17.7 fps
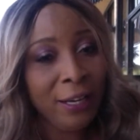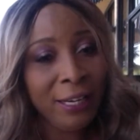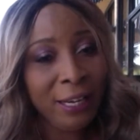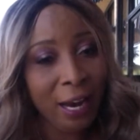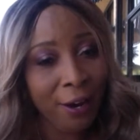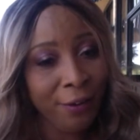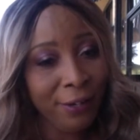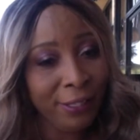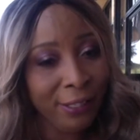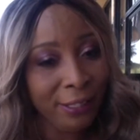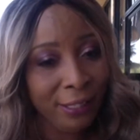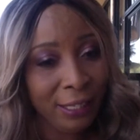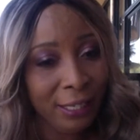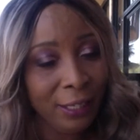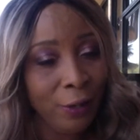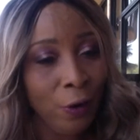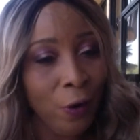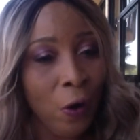Carrot
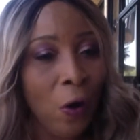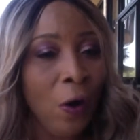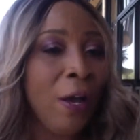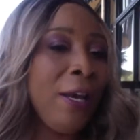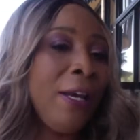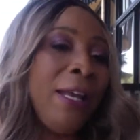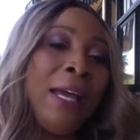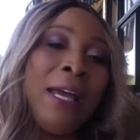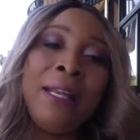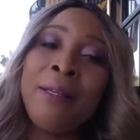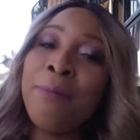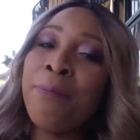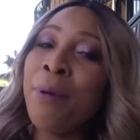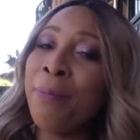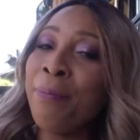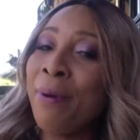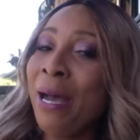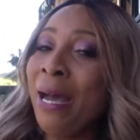seed oil and
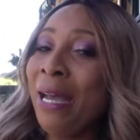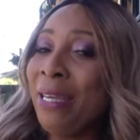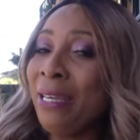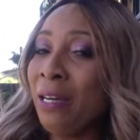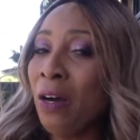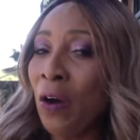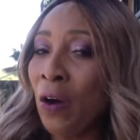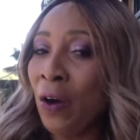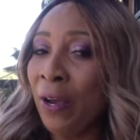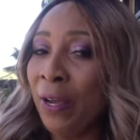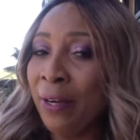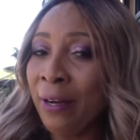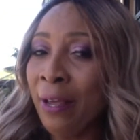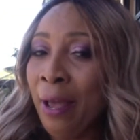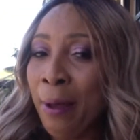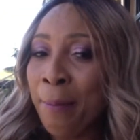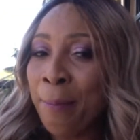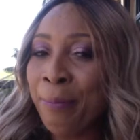papaya
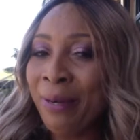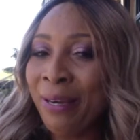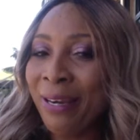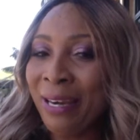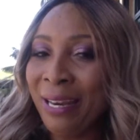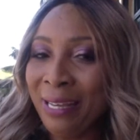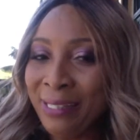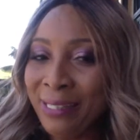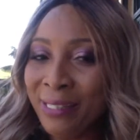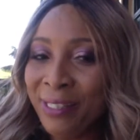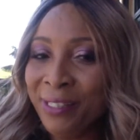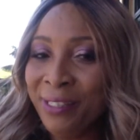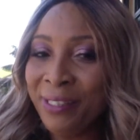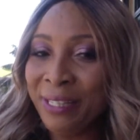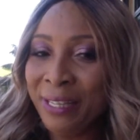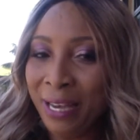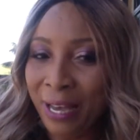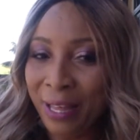oil blend
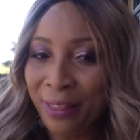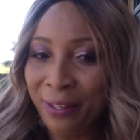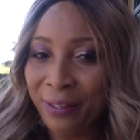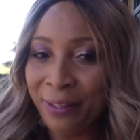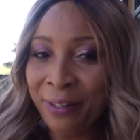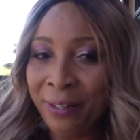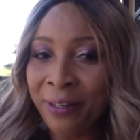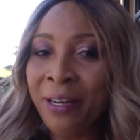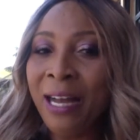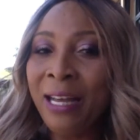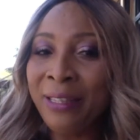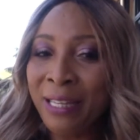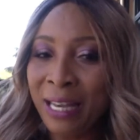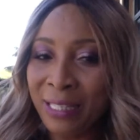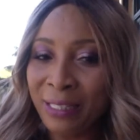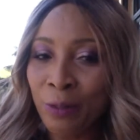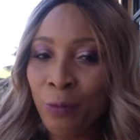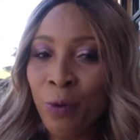together, and
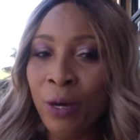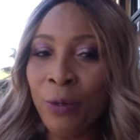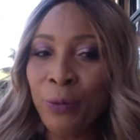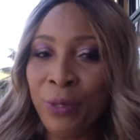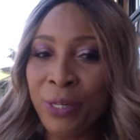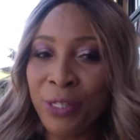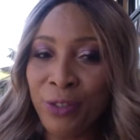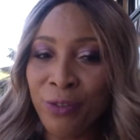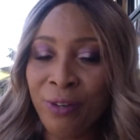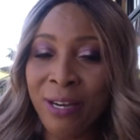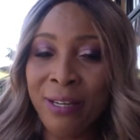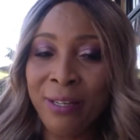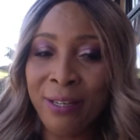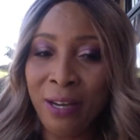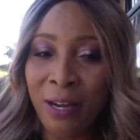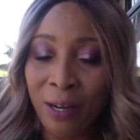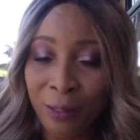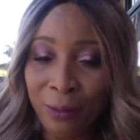that's the one we're
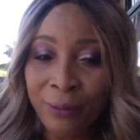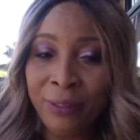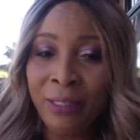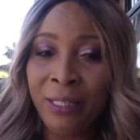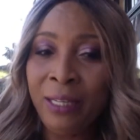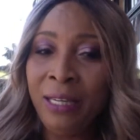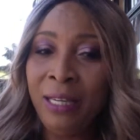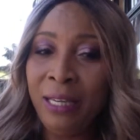trying out